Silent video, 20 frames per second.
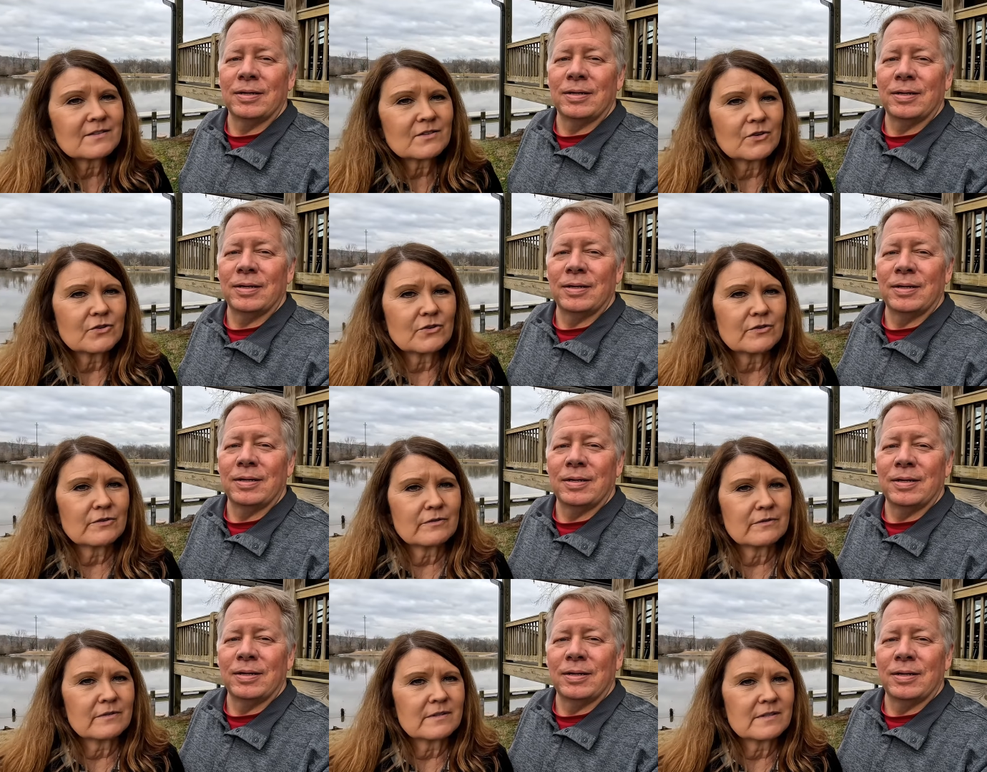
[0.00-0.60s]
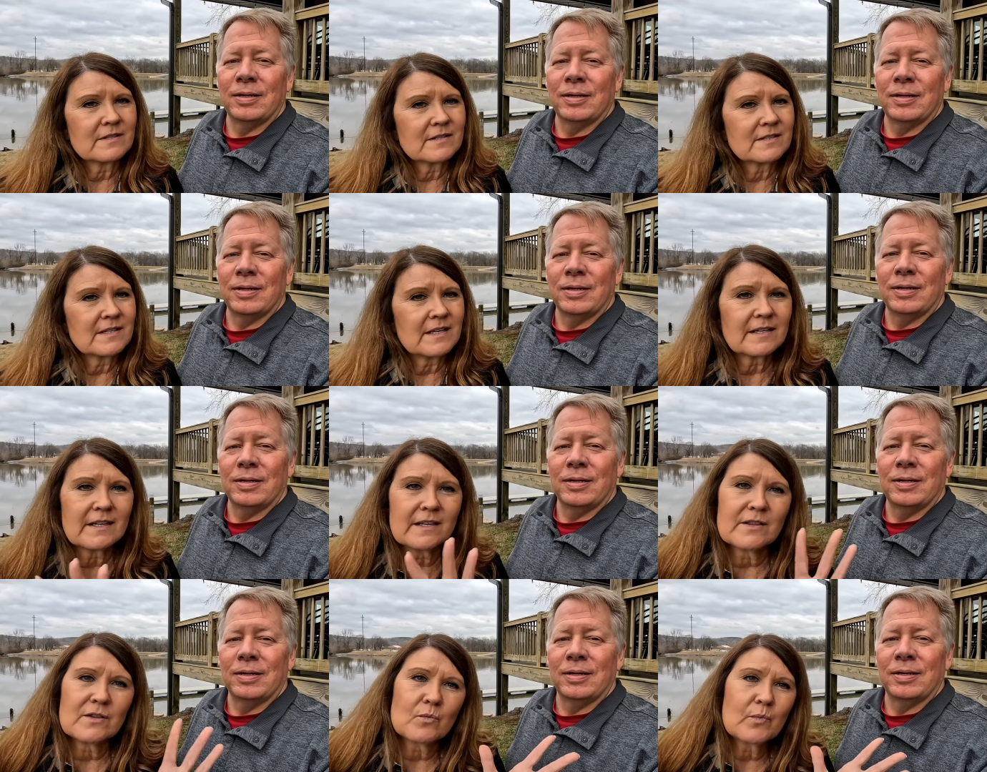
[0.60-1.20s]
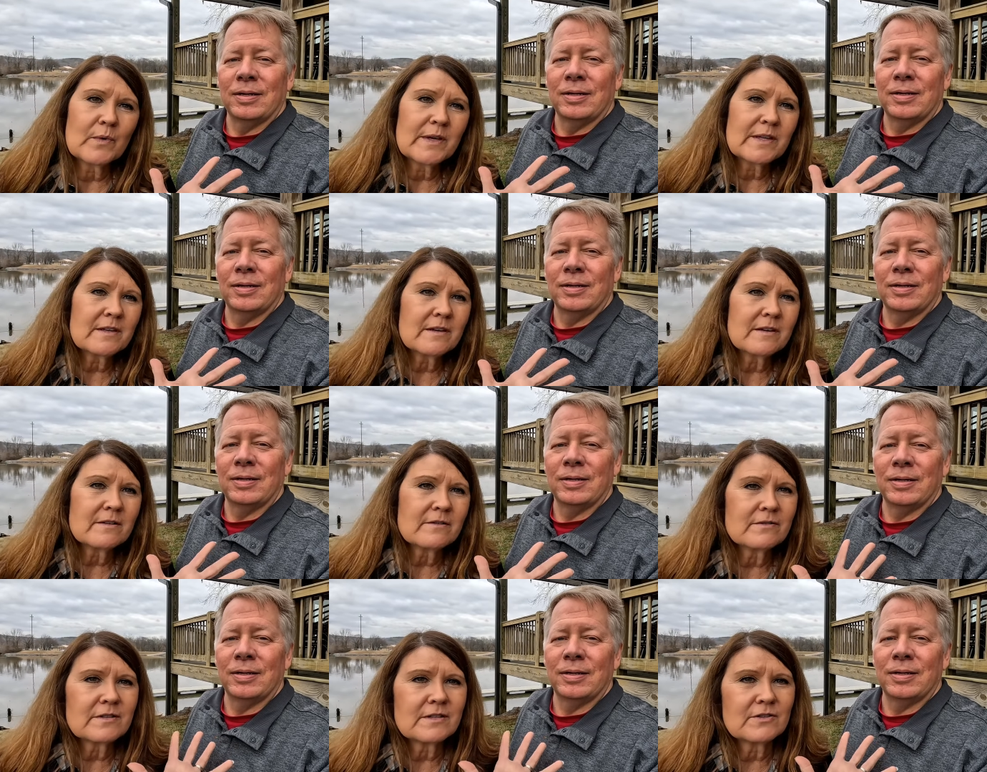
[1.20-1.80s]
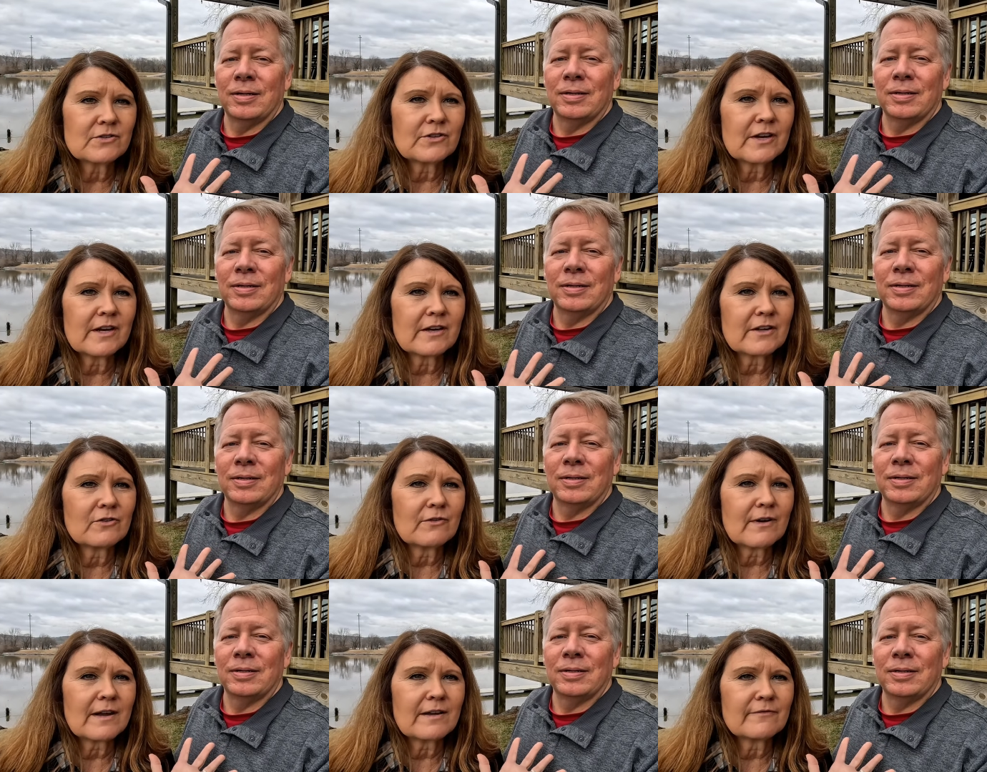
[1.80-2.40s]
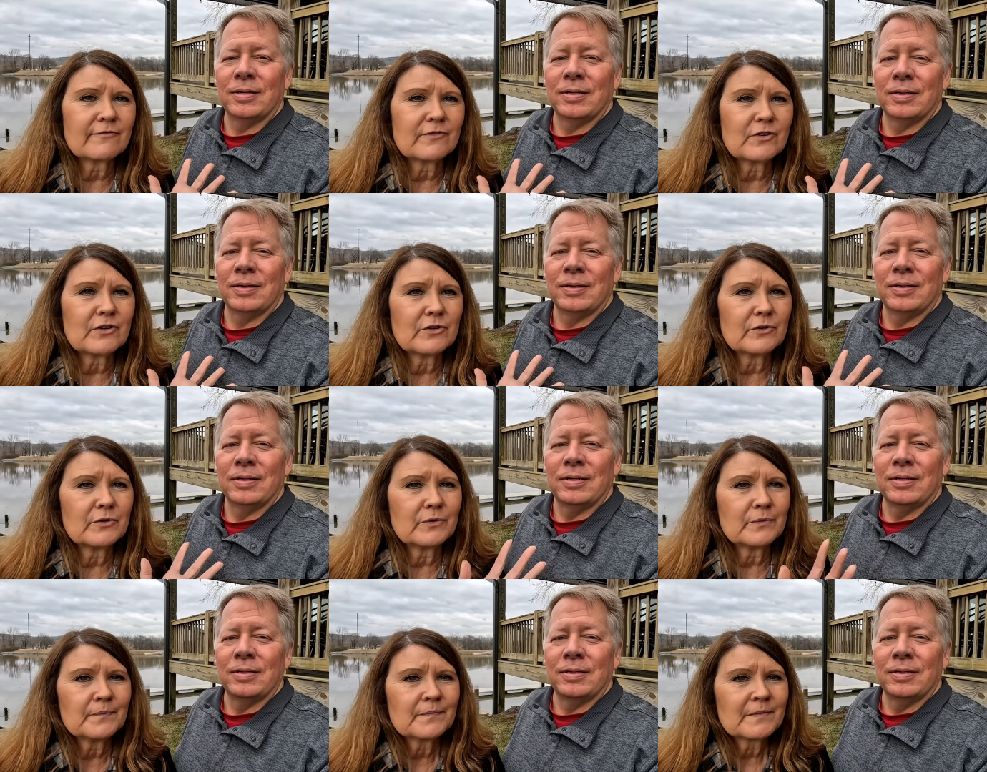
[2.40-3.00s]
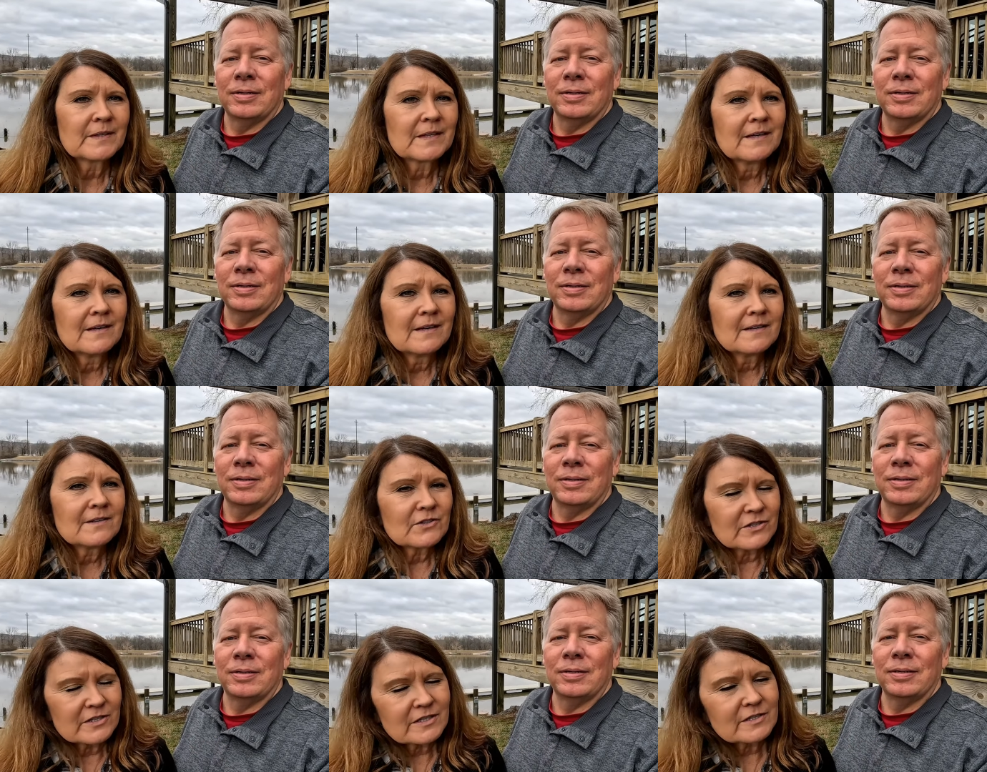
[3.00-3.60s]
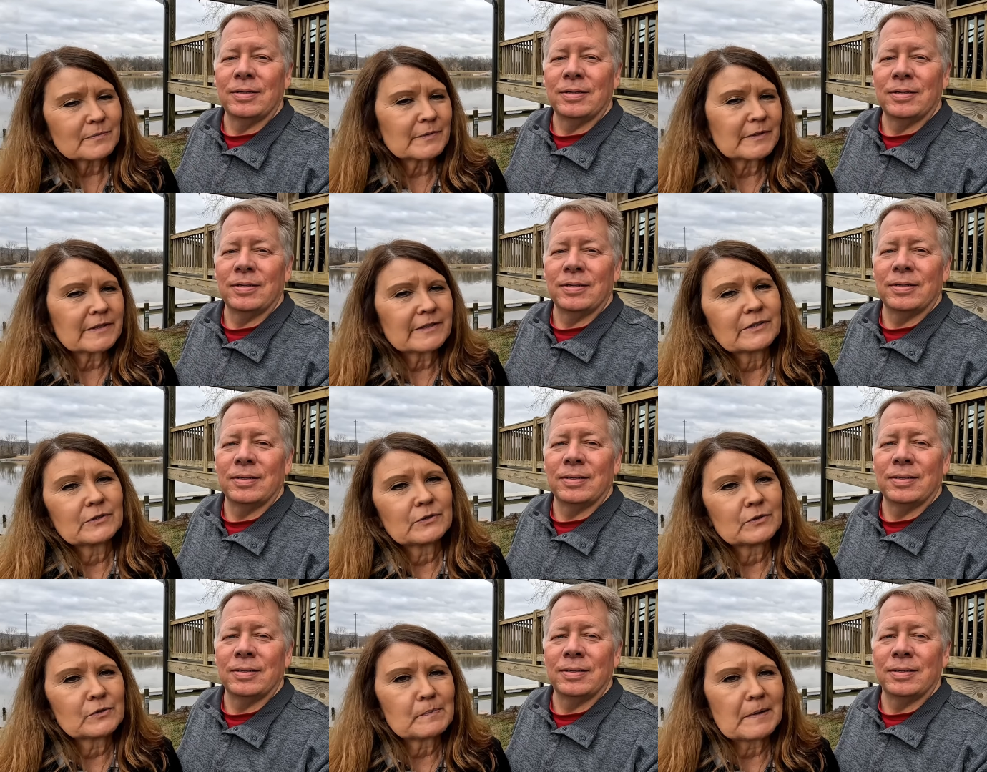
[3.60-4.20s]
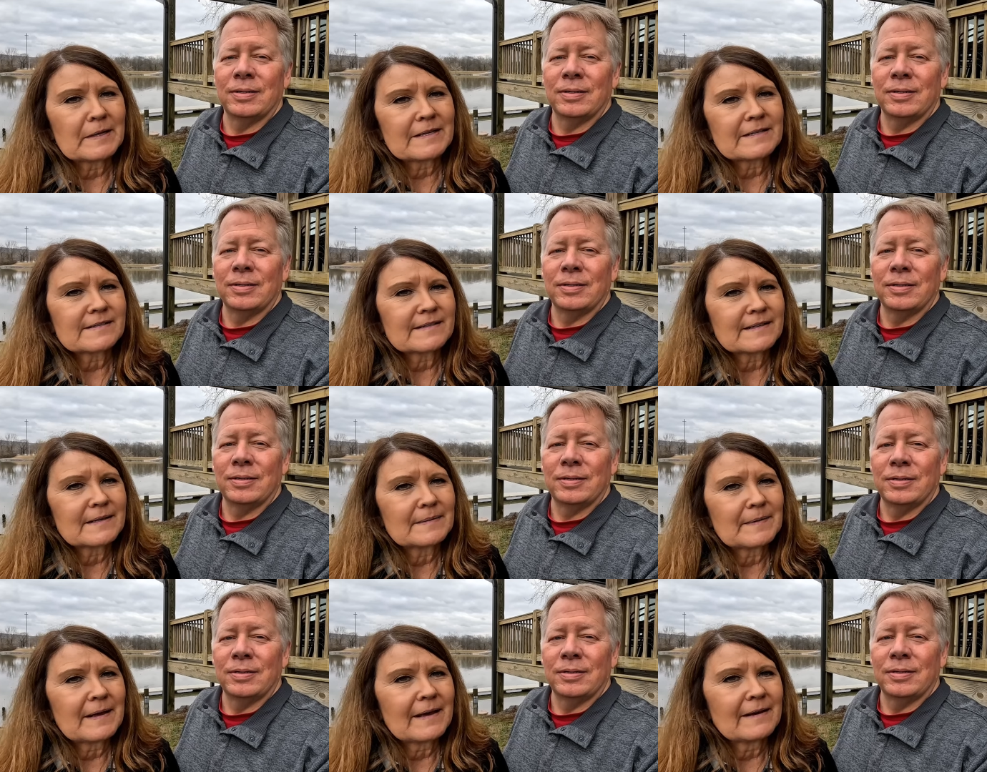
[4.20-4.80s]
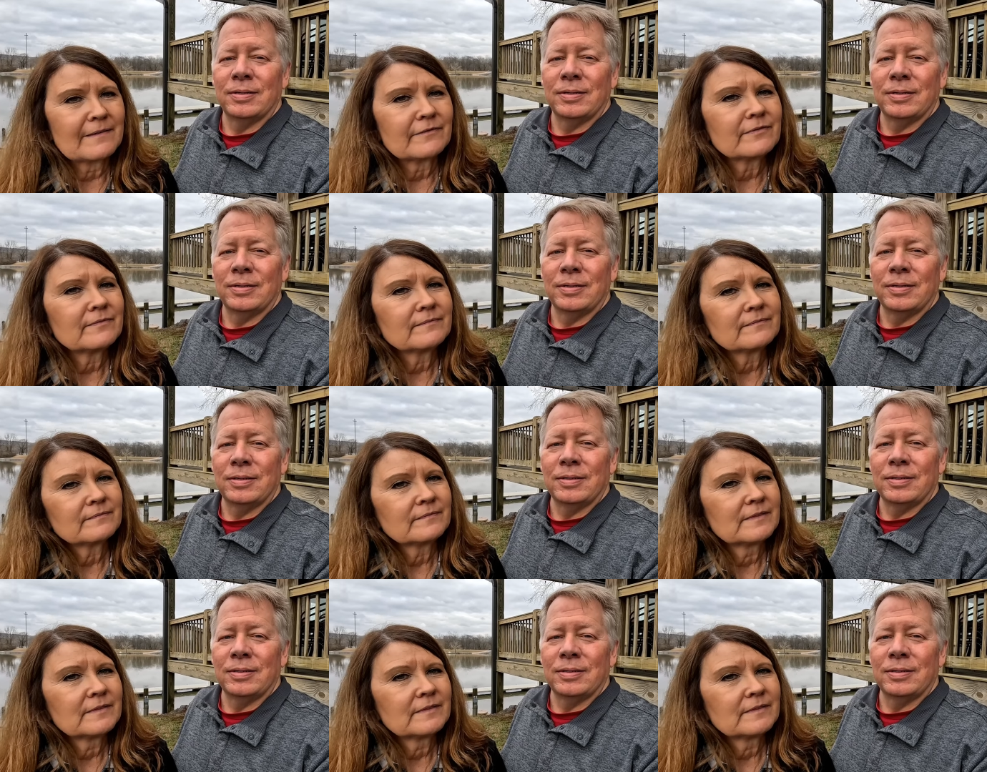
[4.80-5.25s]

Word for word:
Speaker 1: So you sit in the windows and you got a great view. Just a really cool place to come and have